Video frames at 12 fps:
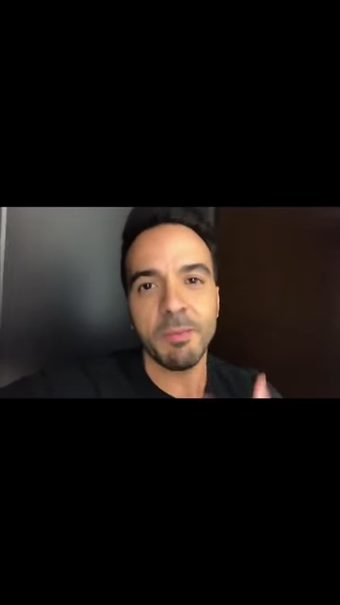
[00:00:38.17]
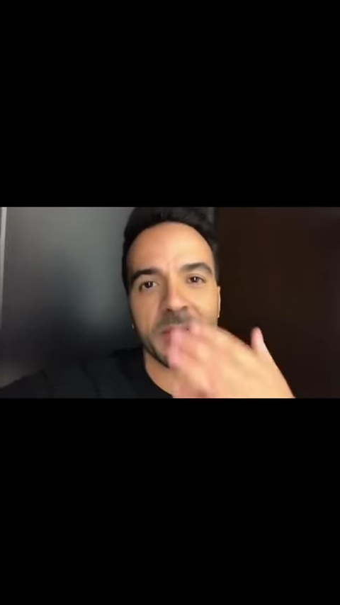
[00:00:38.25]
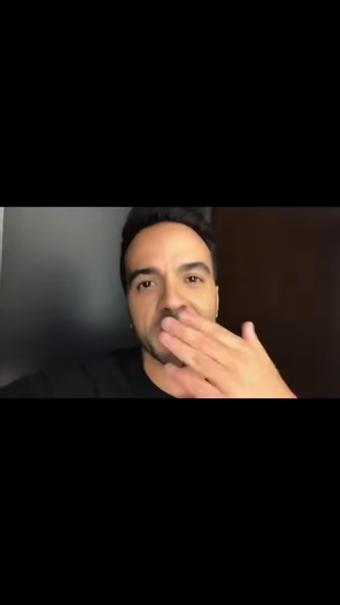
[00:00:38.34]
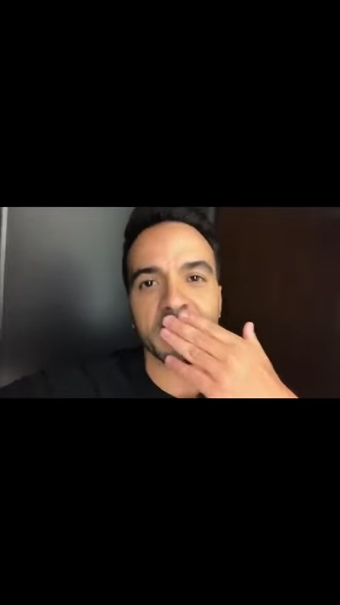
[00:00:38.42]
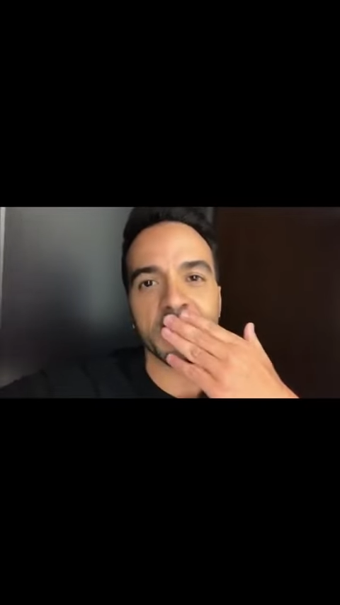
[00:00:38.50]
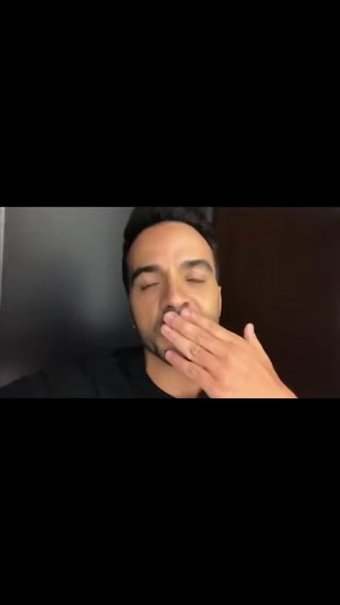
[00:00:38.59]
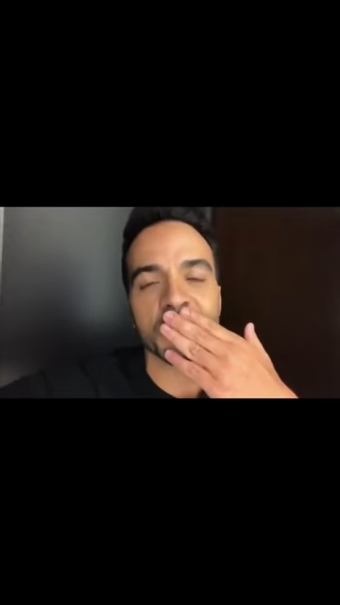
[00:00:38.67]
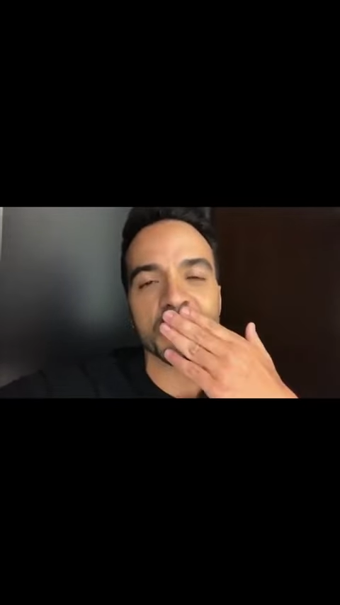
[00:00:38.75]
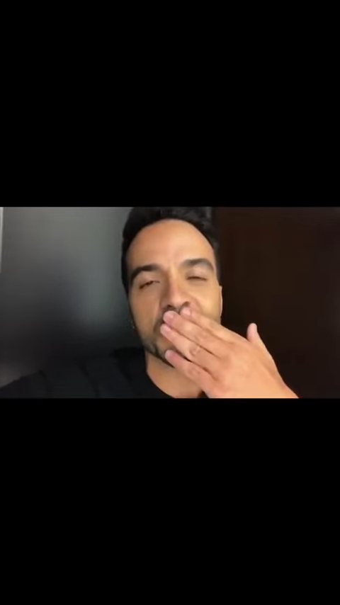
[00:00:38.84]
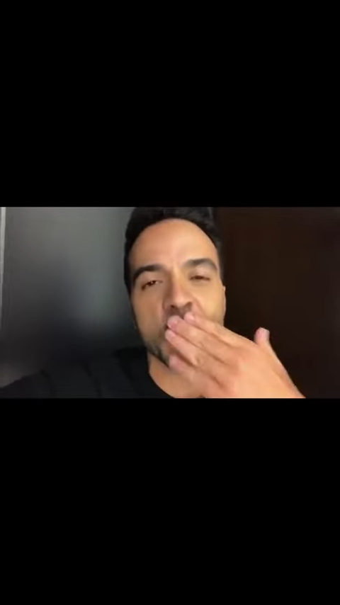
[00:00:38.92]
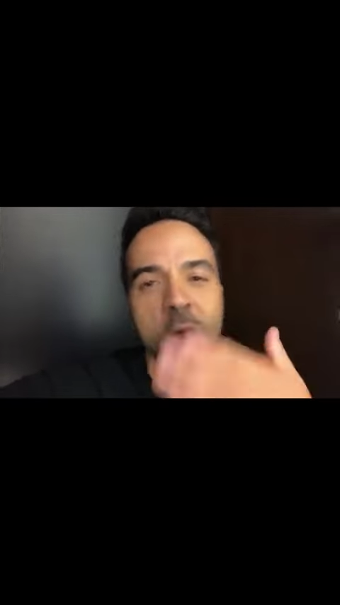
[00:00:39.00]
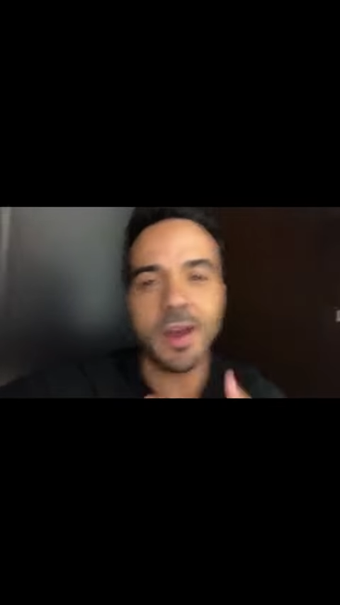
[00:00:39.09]
God bless you.
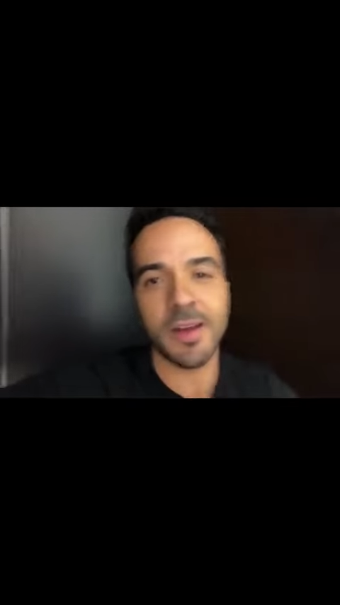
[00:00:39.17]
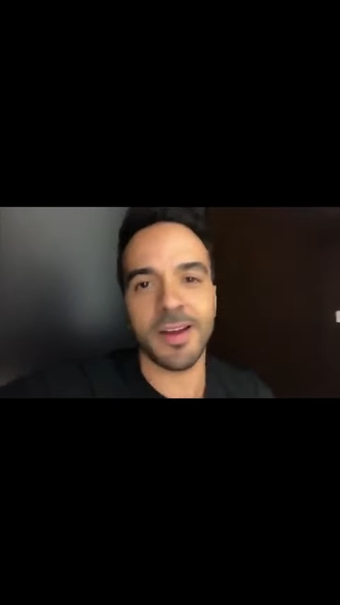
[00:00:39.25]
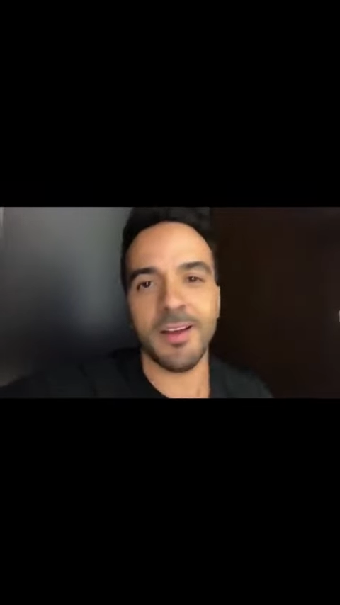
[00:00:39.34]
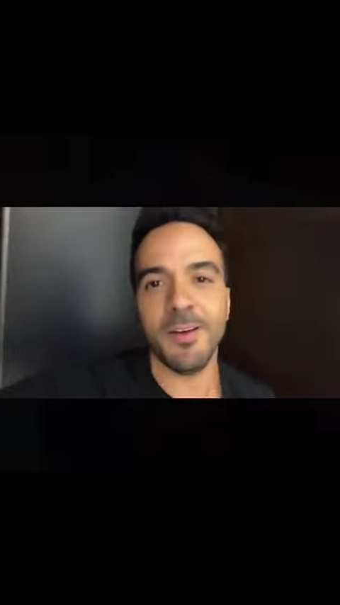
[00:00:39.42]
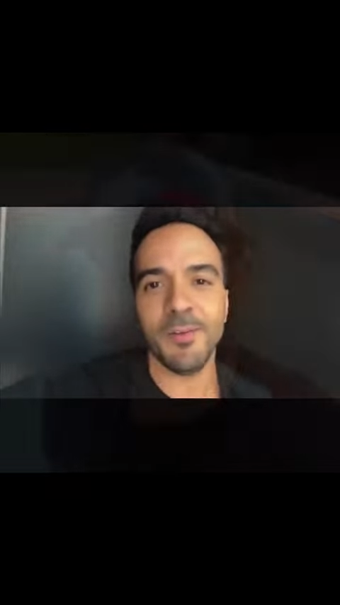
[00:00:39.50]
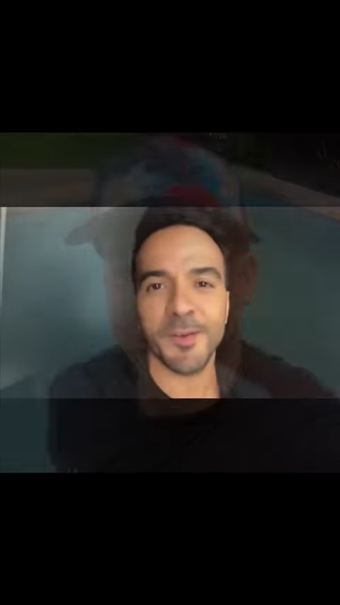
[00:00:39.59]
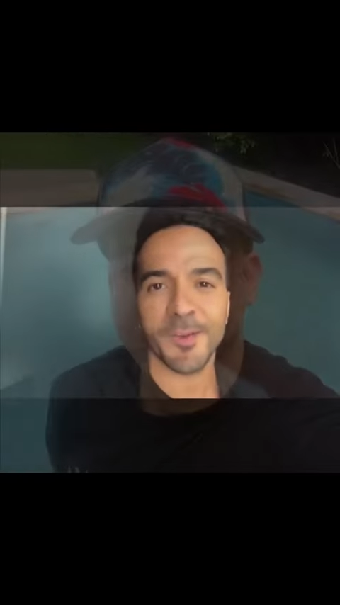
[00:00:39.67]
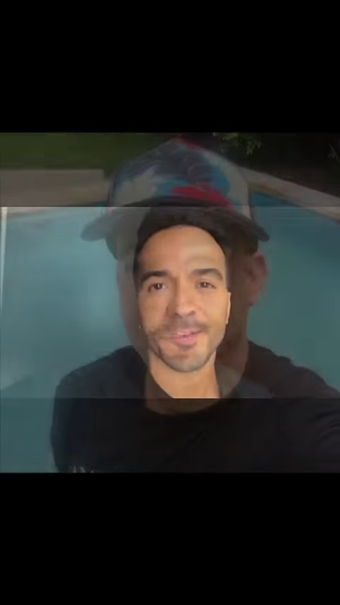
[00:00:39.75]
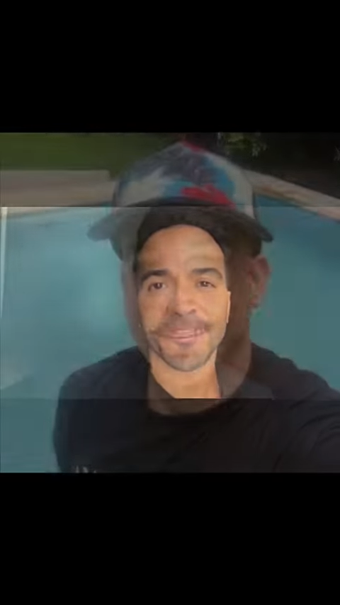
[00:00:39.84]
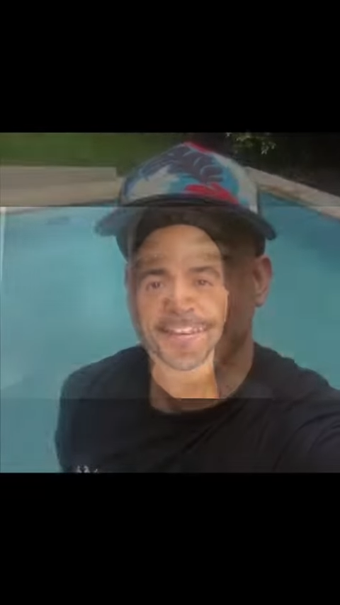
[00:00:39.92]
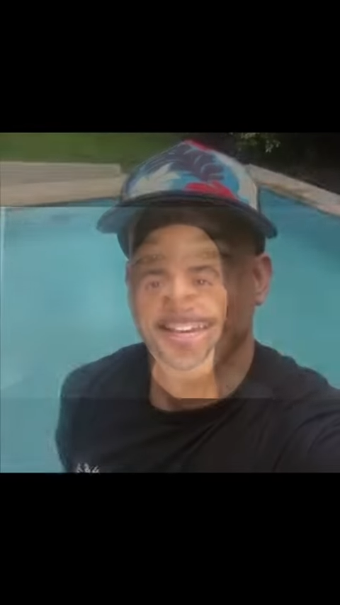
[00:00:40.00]
Mwah. I love you.